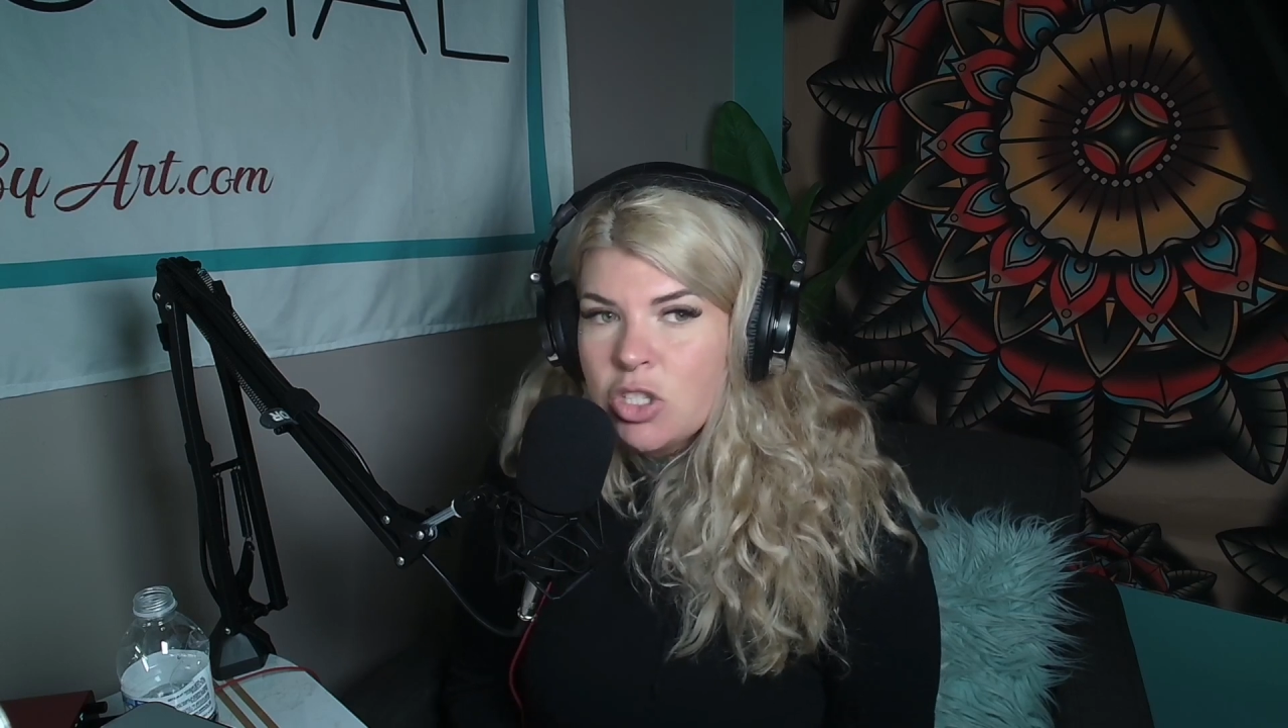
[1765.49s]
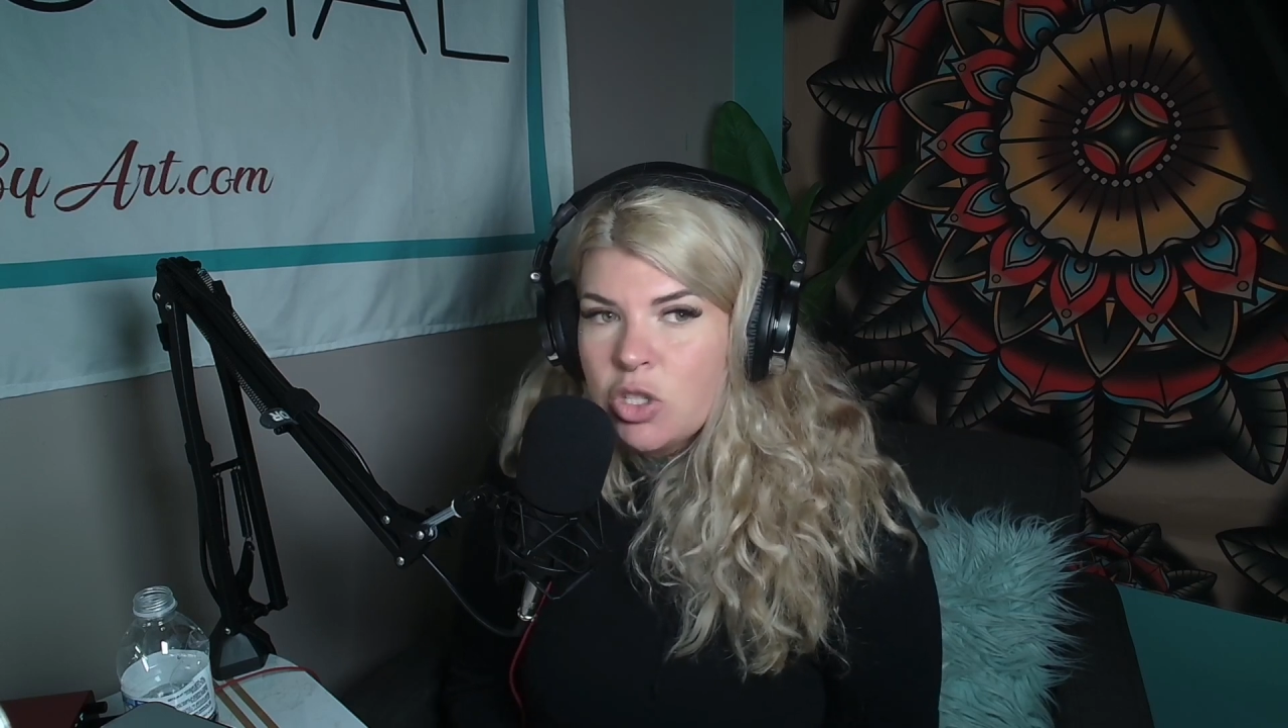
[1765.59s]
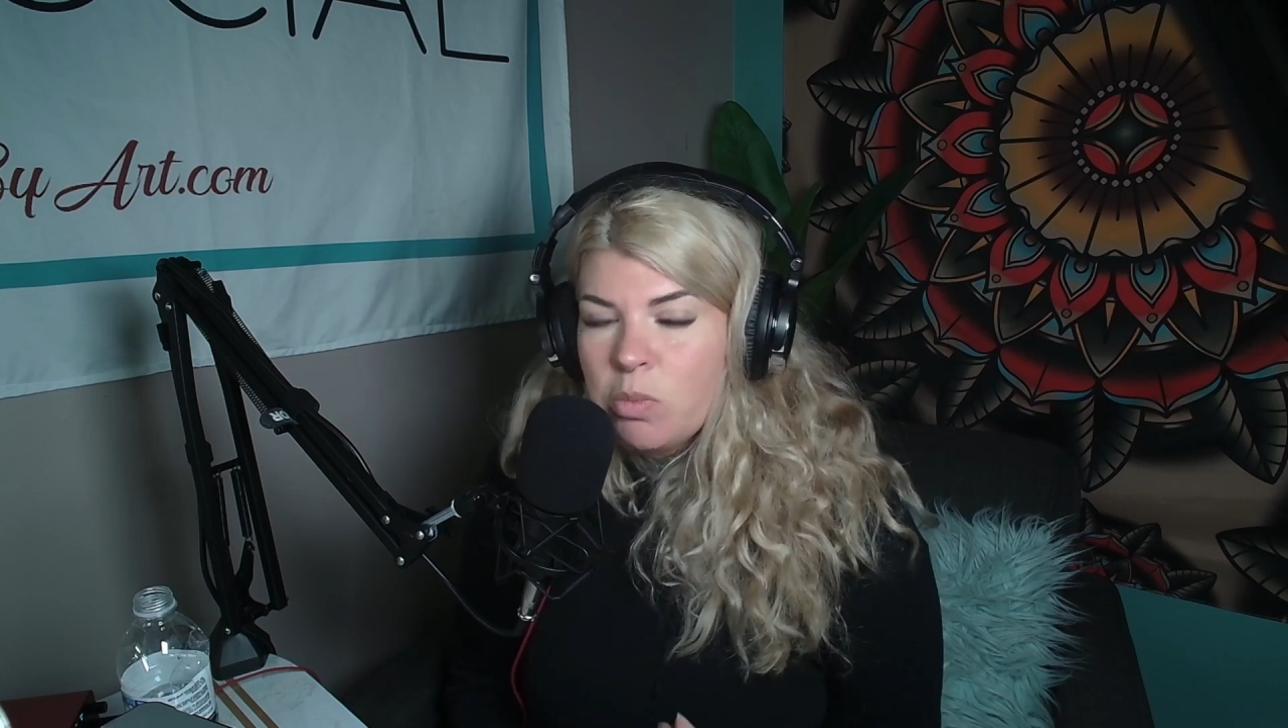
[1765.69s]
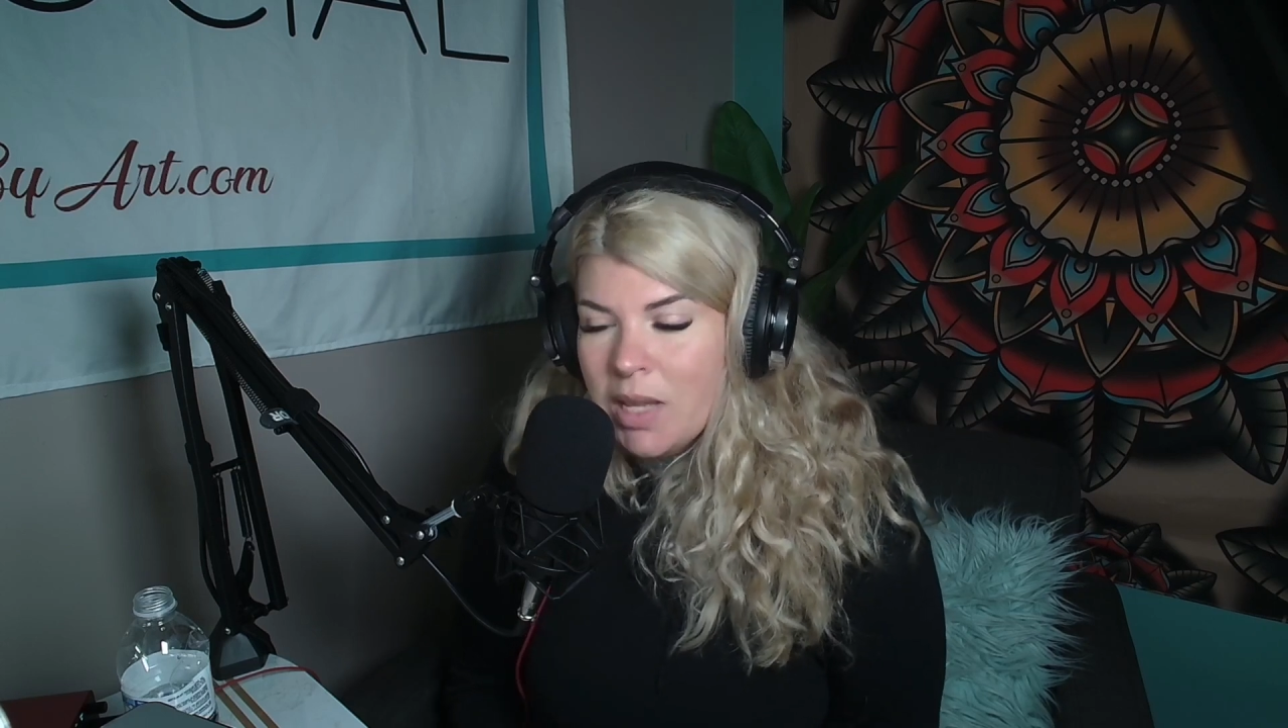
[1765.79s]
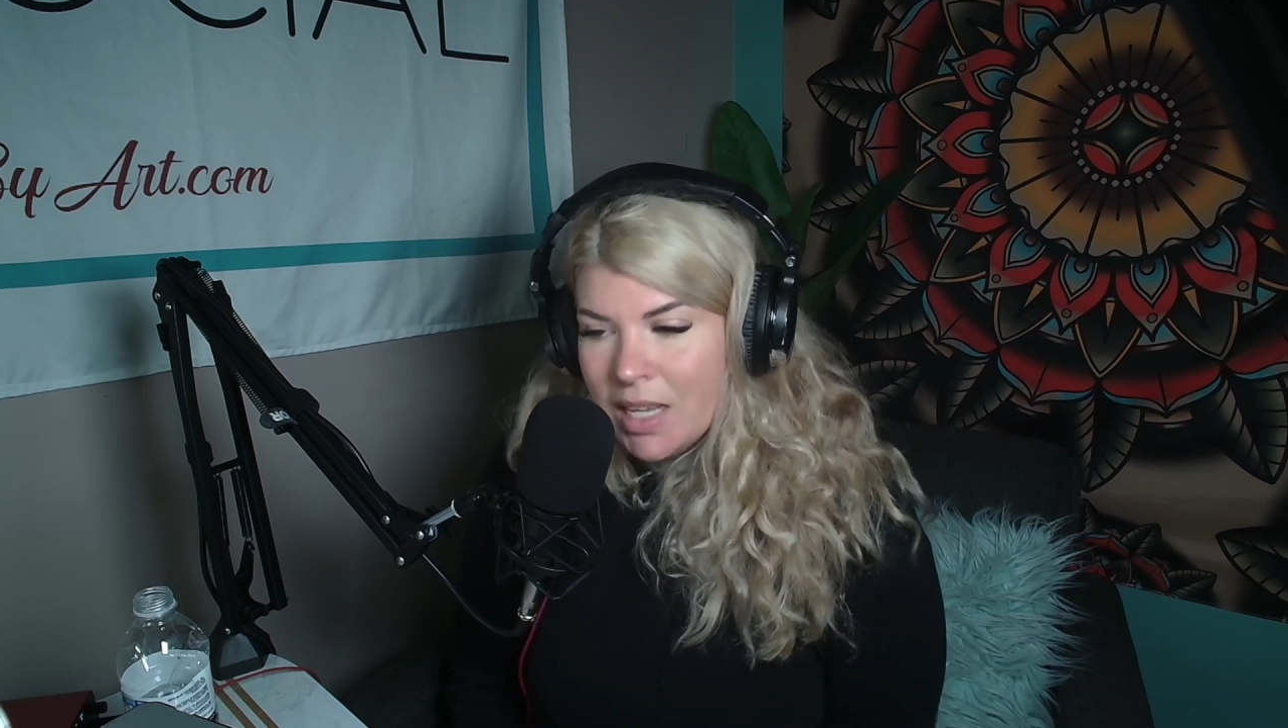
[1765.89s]

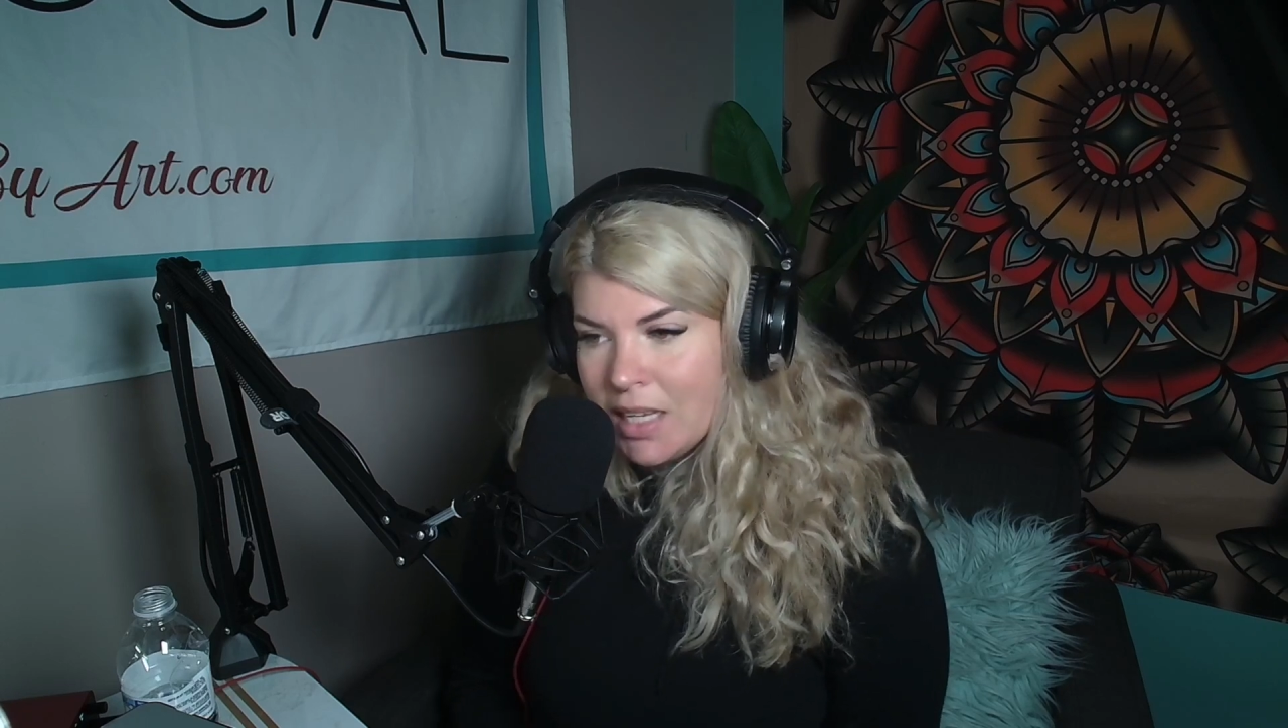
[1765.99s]
to pick